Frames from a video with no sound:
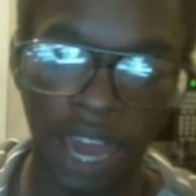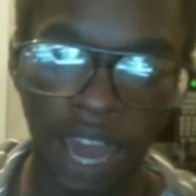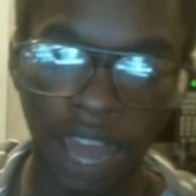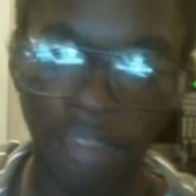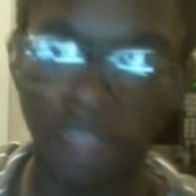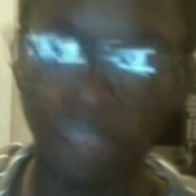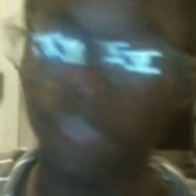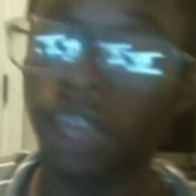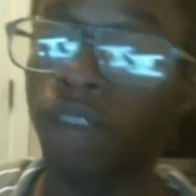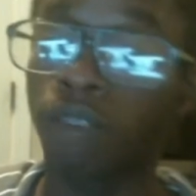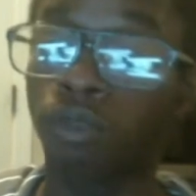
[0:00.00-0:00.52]

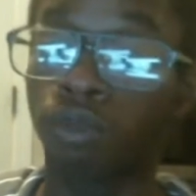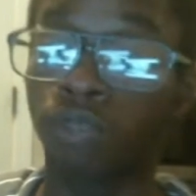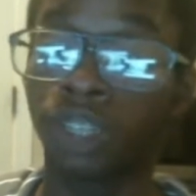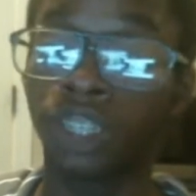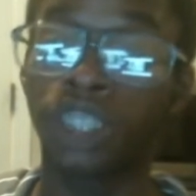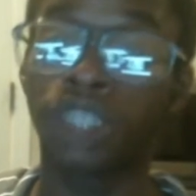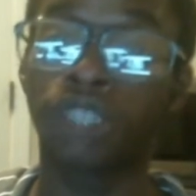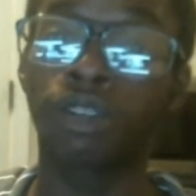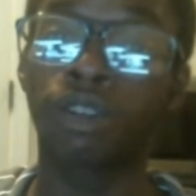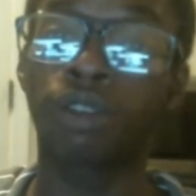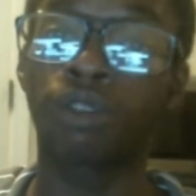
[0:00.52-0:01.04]
think
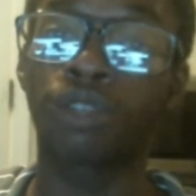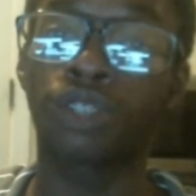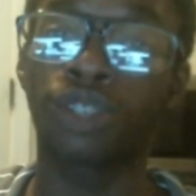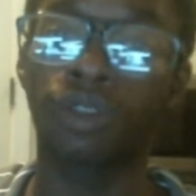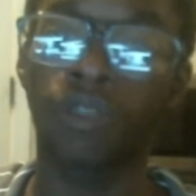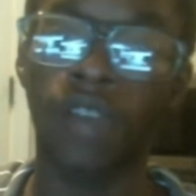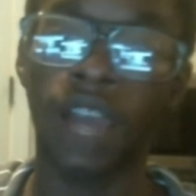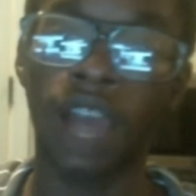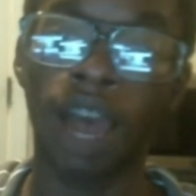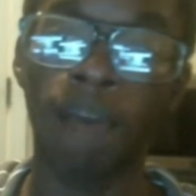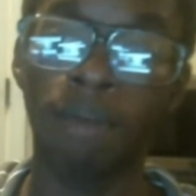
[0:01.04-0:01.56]
ReZero should
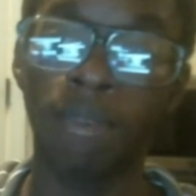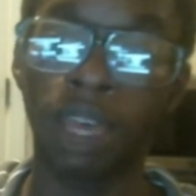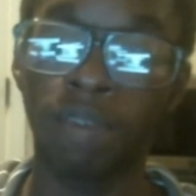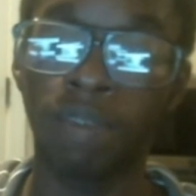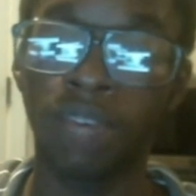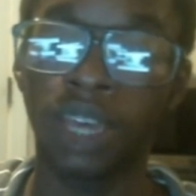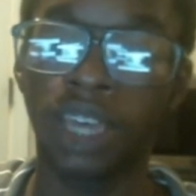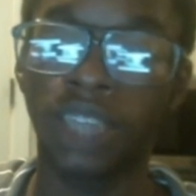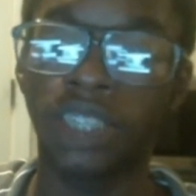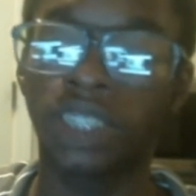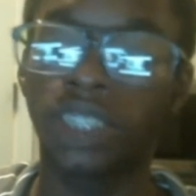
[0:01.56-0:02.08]
have got
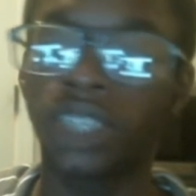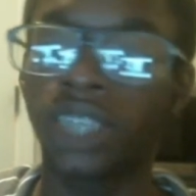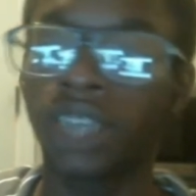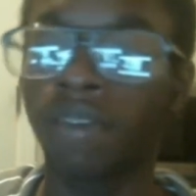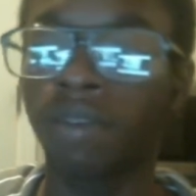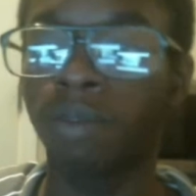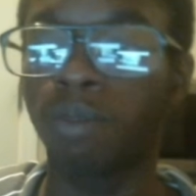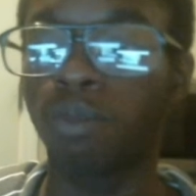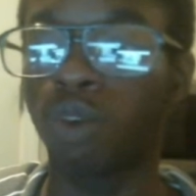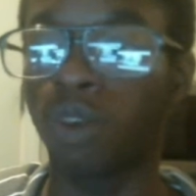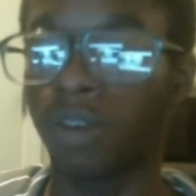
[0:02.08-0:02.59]
maybe a
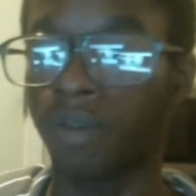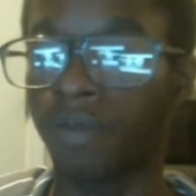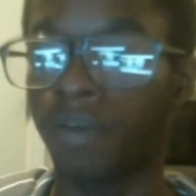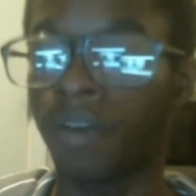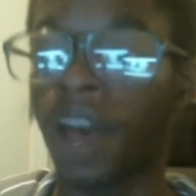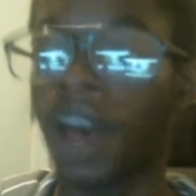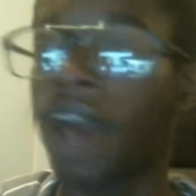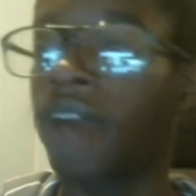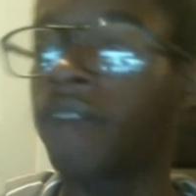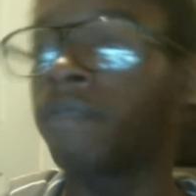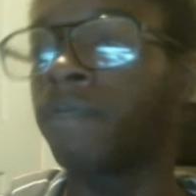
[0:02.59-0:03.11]
7.5,
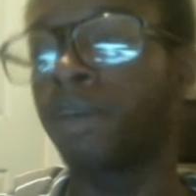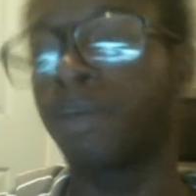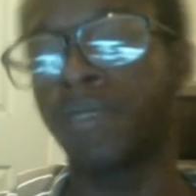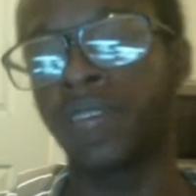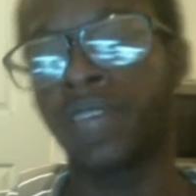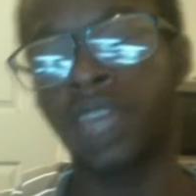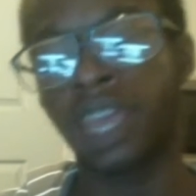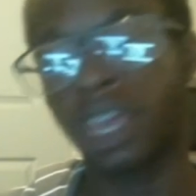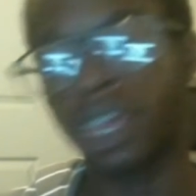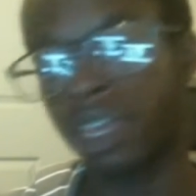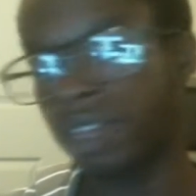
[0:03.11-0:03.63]

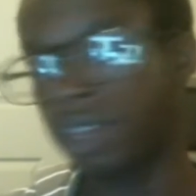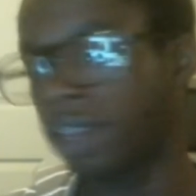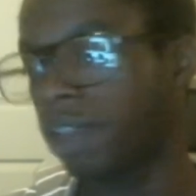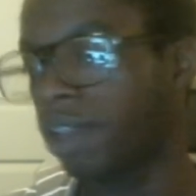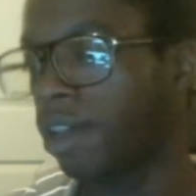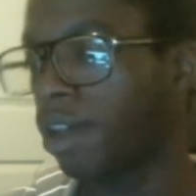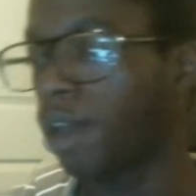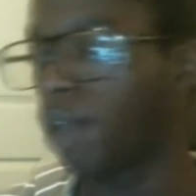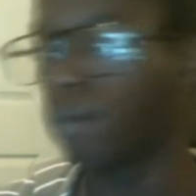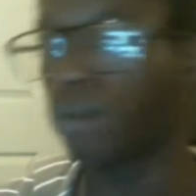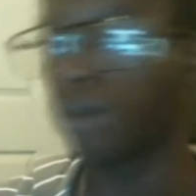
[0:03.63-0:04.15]
maybe an 8,
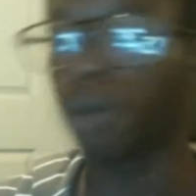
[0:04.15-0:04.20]
but